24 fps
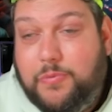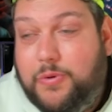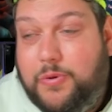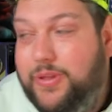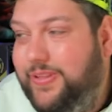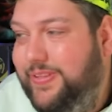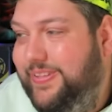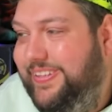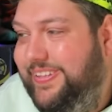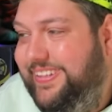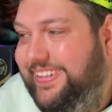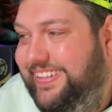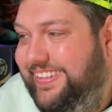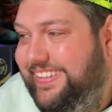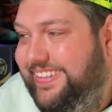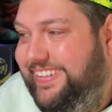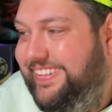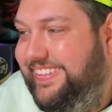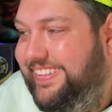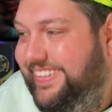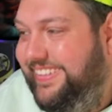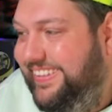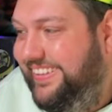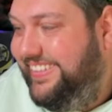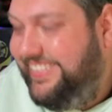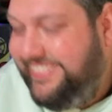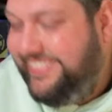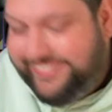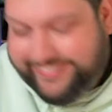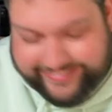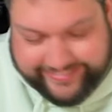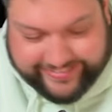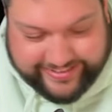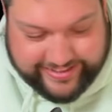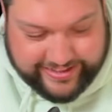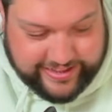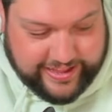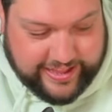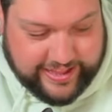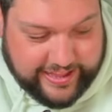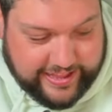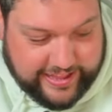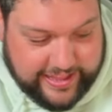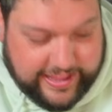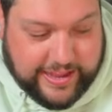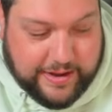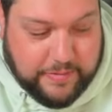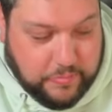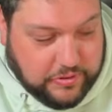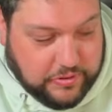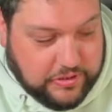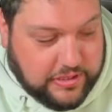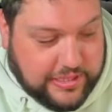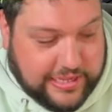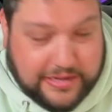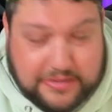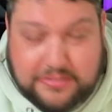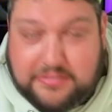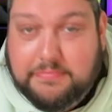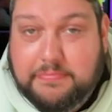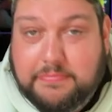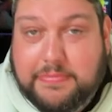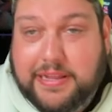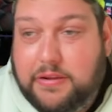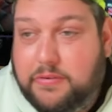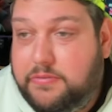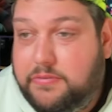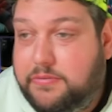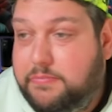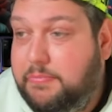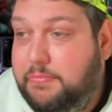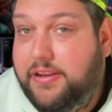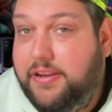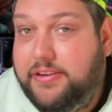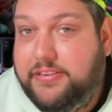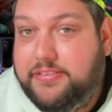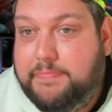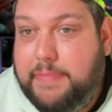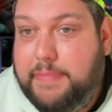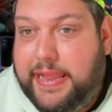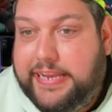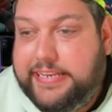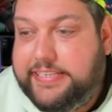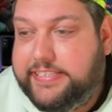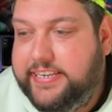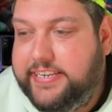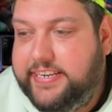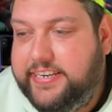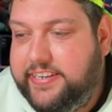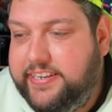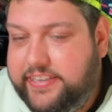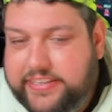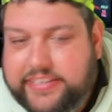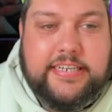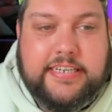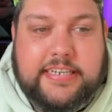£1,000 plus painting.